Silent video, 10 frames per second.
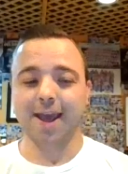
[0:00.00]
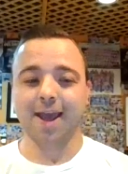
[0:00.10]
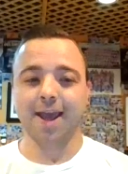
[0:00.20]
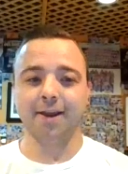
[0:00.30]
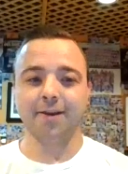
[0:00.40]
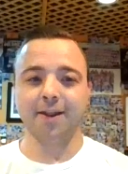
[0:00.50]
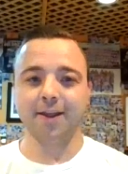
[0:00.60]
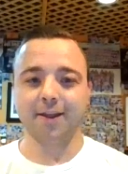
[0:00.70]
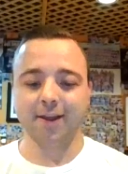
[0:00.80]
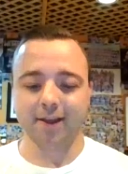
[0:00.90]
and
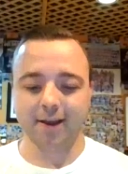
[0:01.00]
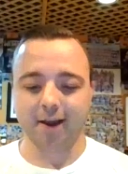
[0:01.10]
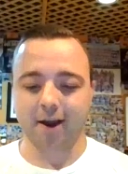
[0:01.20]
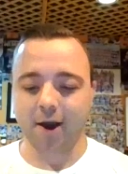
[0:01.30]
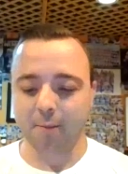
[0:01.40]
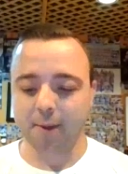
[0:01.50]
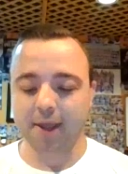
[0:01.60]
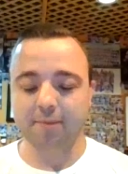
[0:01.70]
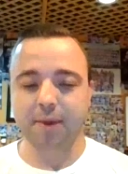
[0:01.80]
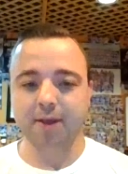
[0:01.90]
um,
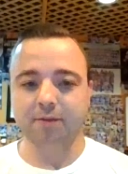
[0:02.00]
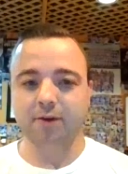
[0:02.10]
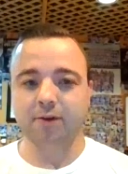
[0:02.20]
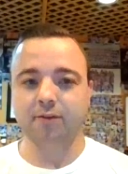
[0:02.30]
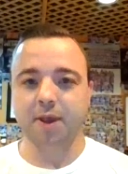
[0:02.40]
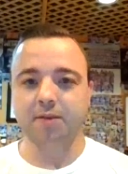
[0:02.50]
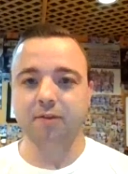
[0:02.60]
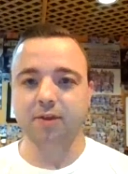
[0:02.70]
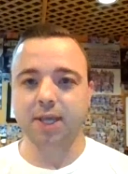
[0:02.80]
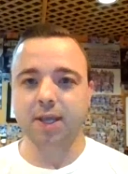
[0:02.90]
it there is
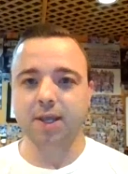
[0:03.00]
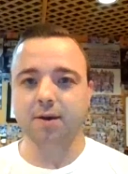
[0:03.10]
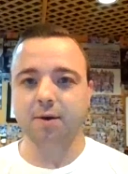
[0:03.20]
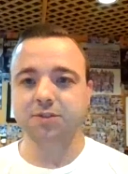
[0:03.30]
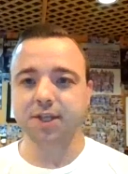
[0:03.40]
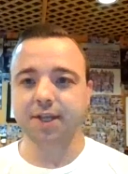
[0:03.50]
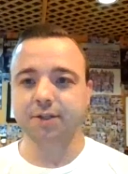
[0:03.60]
basically almost like